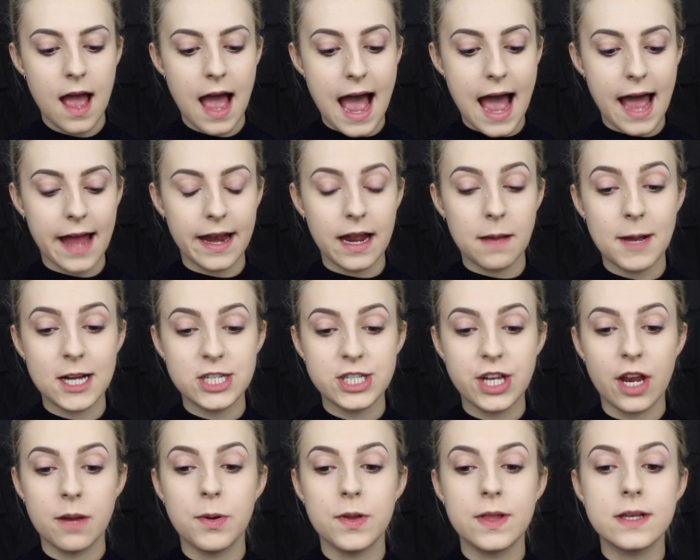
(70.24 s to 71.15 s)
And I'm
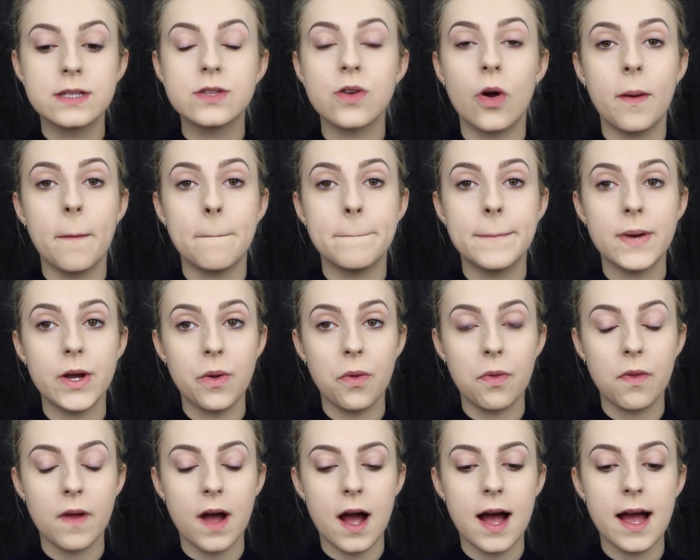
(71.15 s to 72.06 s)
actually going to put this on
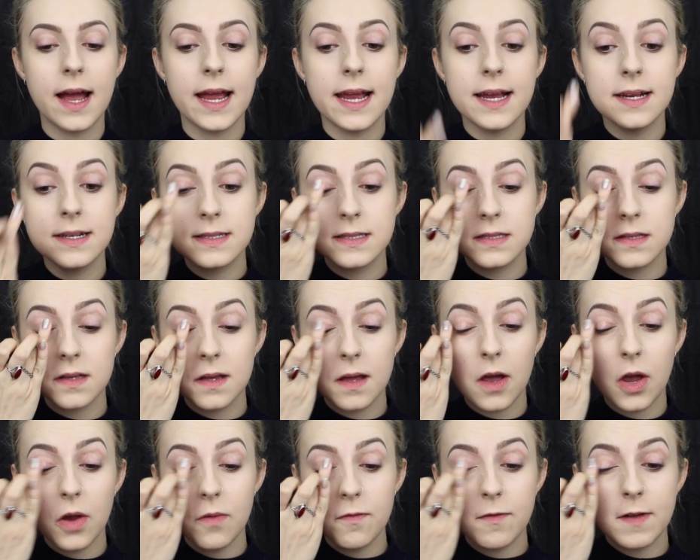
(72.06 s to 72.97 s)
both eyes.
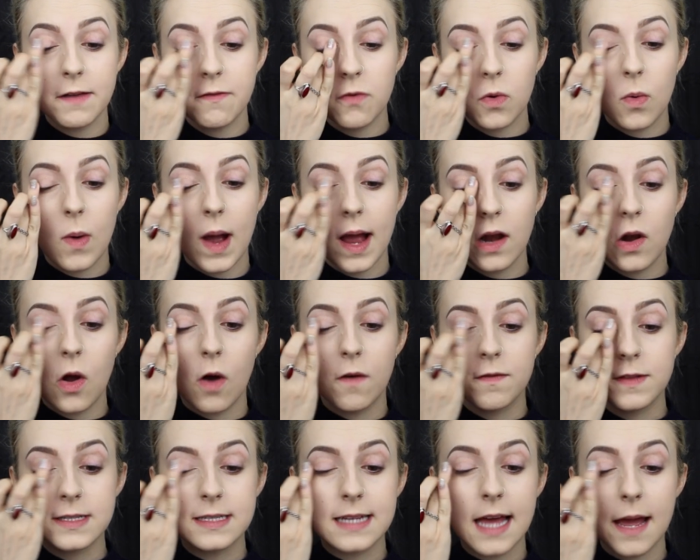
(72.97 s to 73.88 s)
Hopefully for quite a lot
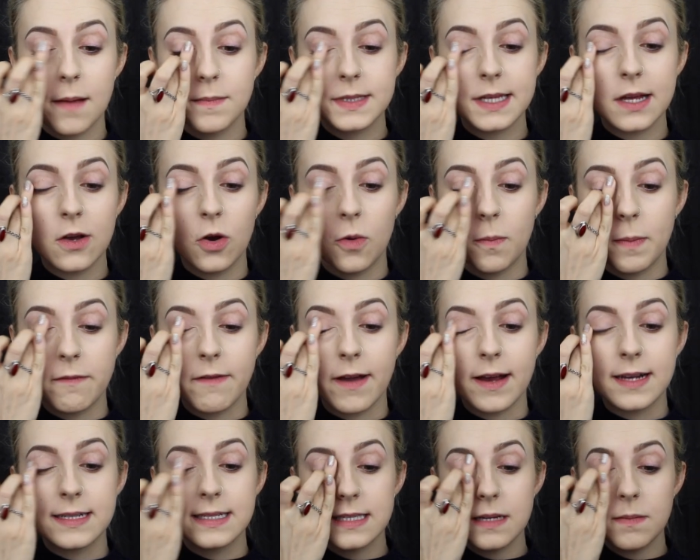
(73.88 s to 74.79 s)
of the steps it will be
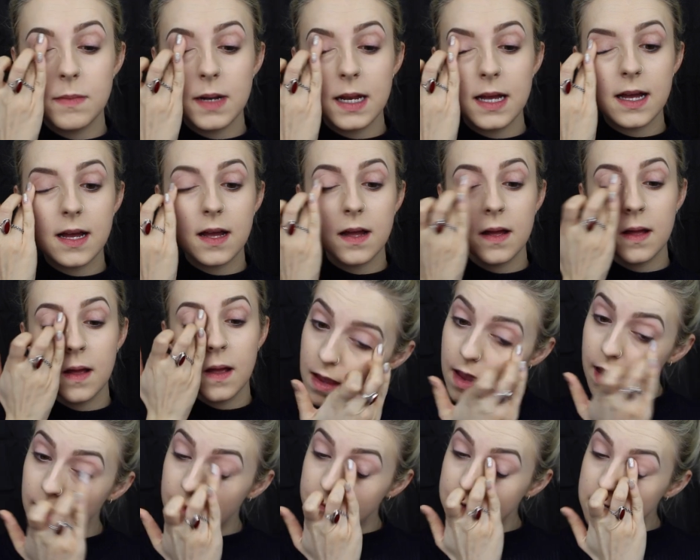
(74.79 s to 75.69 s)
very similar.
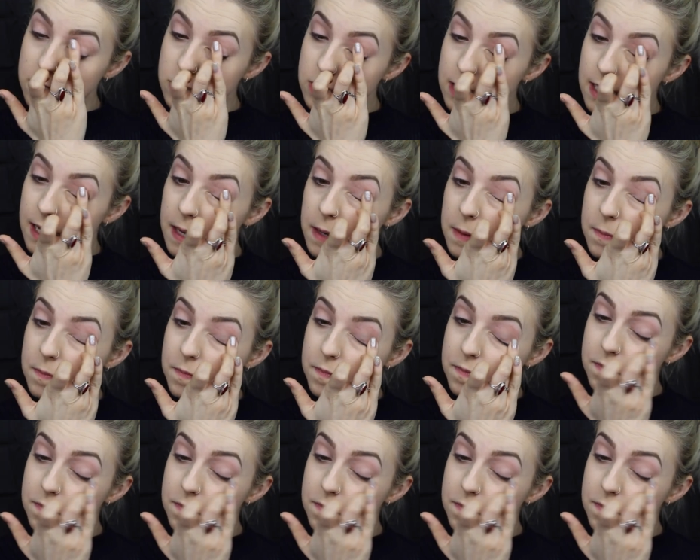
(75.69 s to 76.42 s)
I've literally...